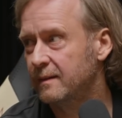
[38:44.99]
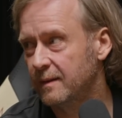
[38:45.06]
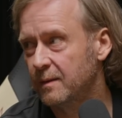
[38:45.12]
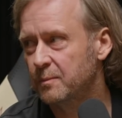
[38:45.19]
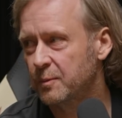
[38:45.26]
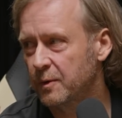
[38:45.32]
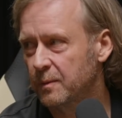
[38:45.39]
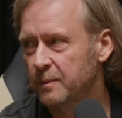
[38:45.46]

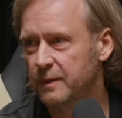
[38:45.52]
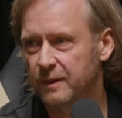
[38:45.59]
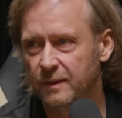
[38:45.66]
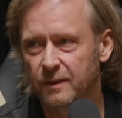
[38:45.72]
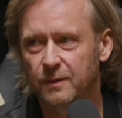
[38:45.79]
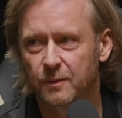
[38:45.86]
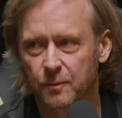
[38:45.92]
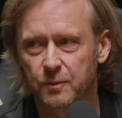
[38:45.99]
then
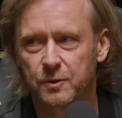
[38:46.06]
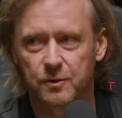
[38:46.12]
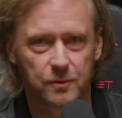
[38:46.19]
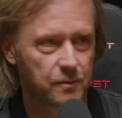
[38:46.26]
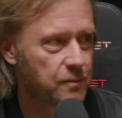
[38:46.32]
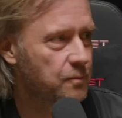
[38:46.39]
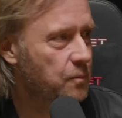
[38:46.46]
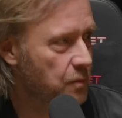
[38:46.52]
probably we
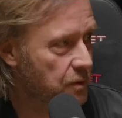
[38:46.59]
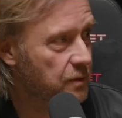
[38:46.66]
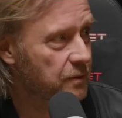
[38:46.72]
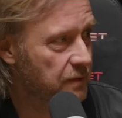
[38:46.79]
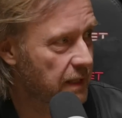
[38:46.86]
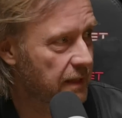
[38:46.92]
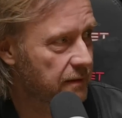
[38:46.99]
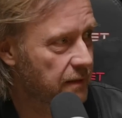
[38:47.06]
should work
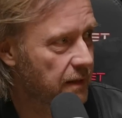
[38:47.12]
on that.